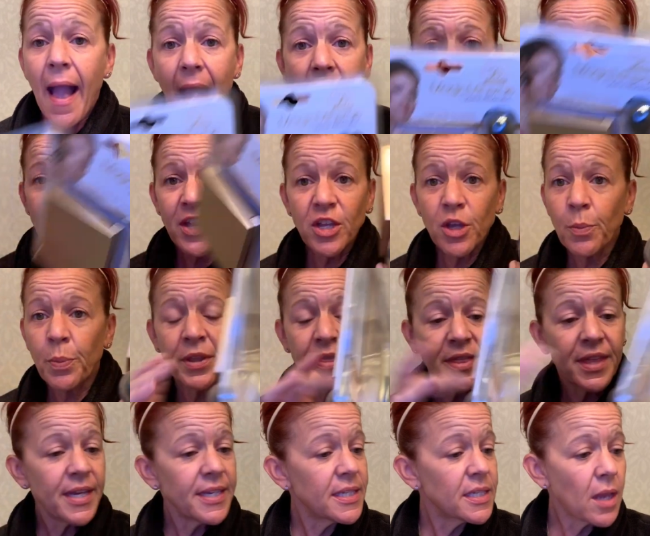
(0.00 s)
and then you
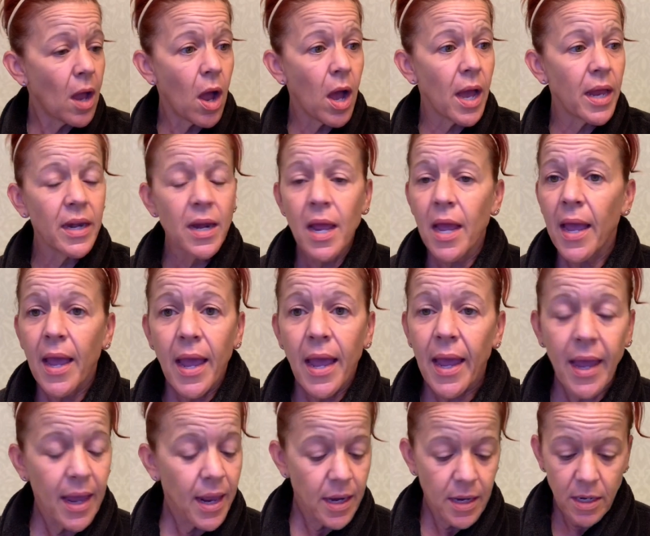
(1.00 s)
put this on
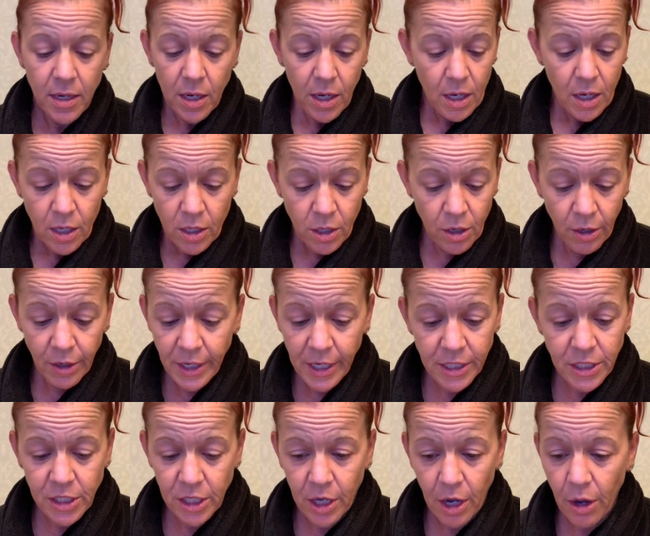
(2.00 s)
and you're
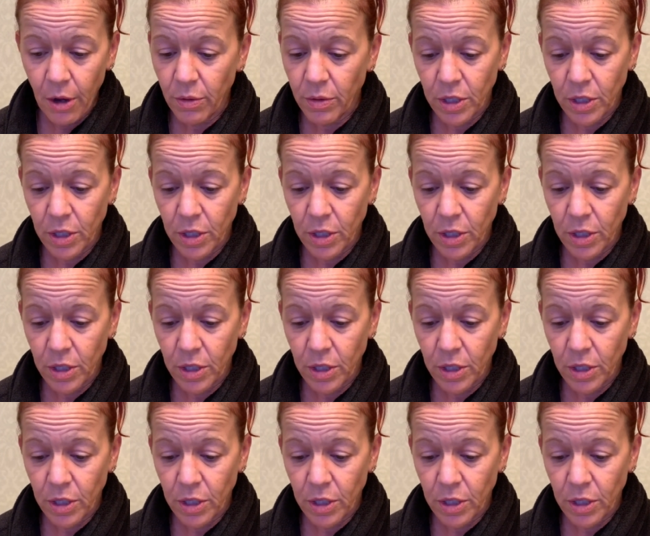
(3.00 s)
good to go.